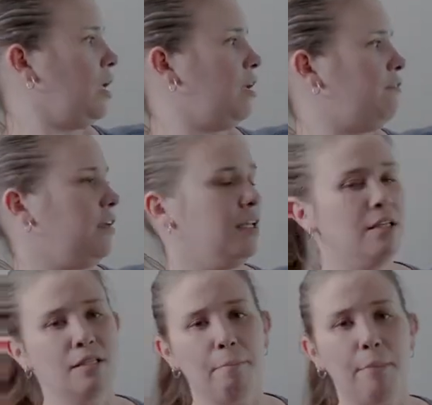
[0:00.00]
If it
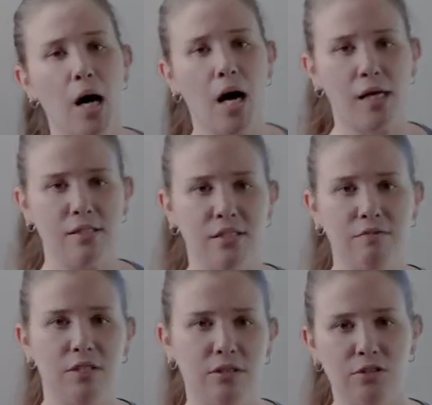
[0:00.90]
is a
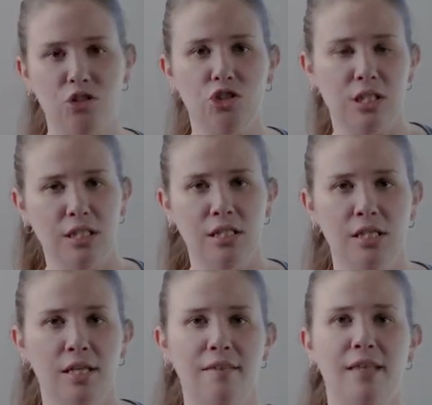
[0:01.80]
positive delta G,
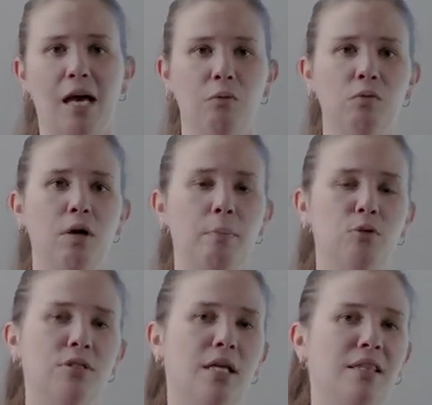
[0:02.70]
that would
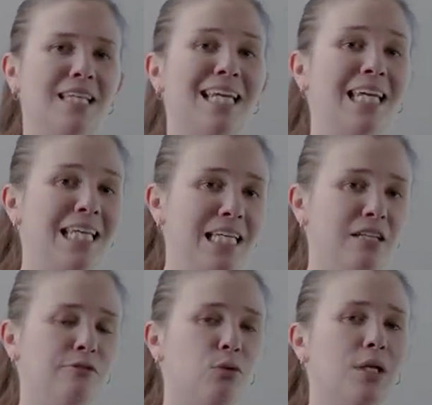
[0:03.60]
represent the
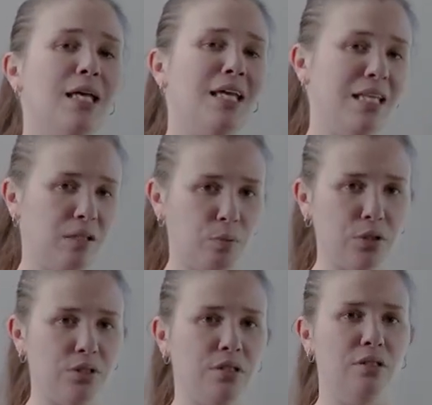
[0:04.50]
need for an
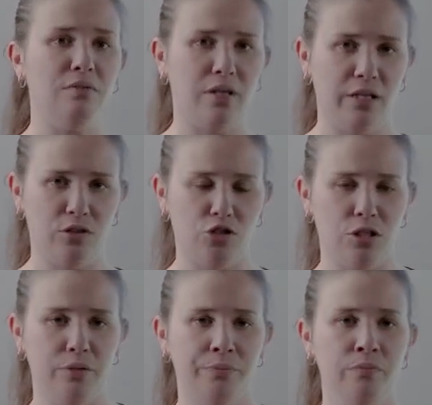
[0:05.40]
input of
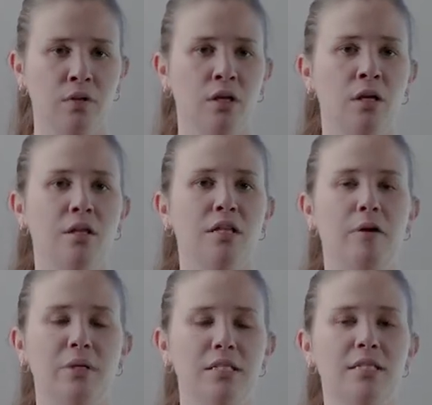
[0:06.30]
energy.
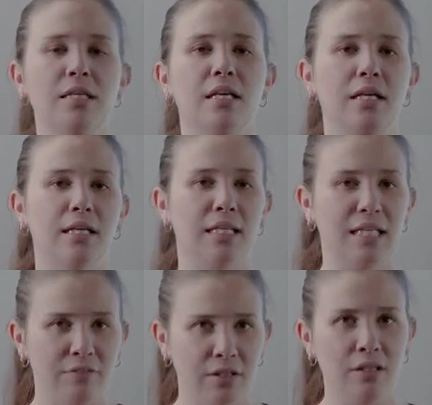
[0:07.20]
That means the
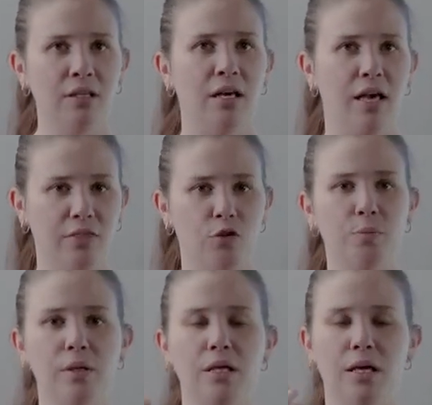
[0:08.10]
given
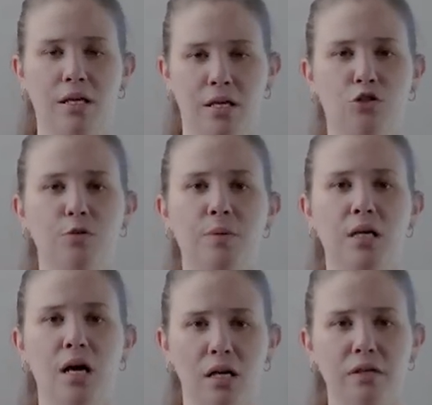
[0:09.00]
enthalpy and
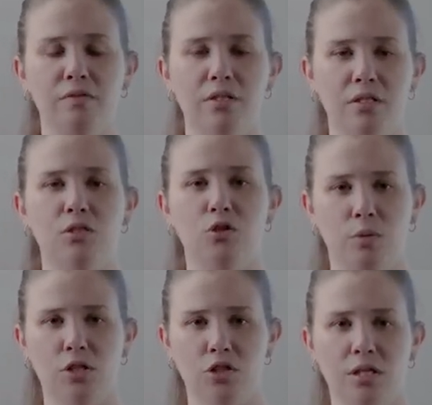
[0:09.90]
entropy of the
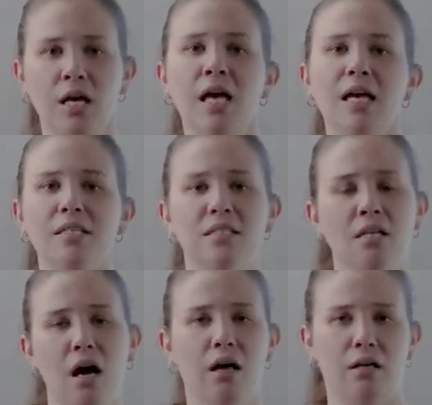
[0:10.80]
situation is
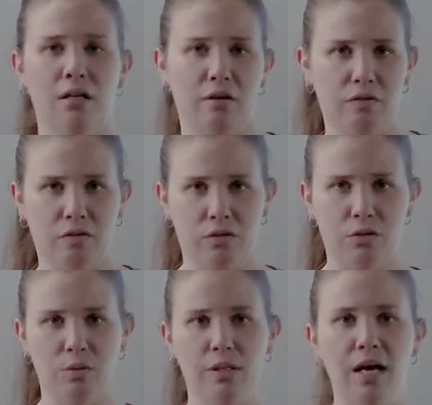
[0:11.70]
not enough
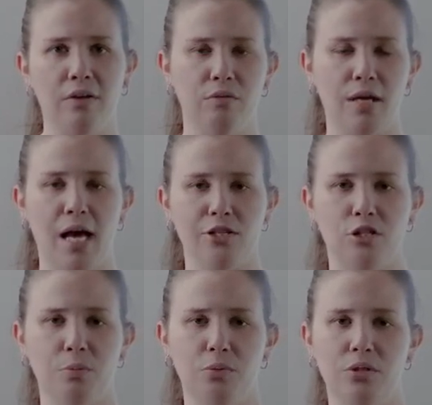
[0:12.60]
to allow the
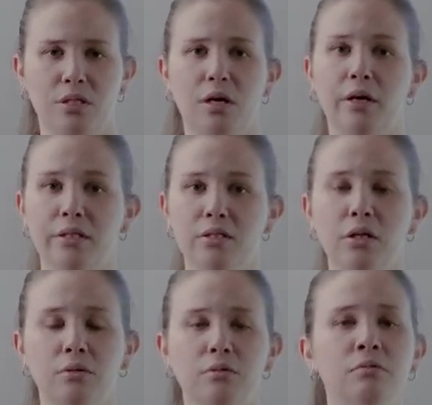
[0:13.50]
reaction to proceed on its
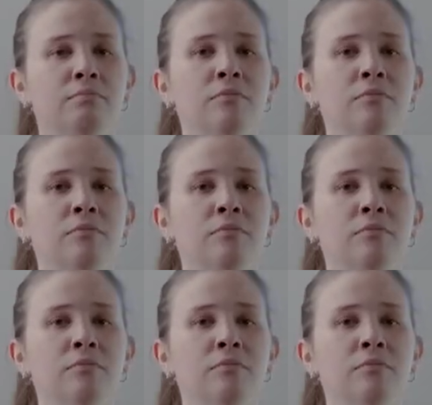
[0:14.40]
own.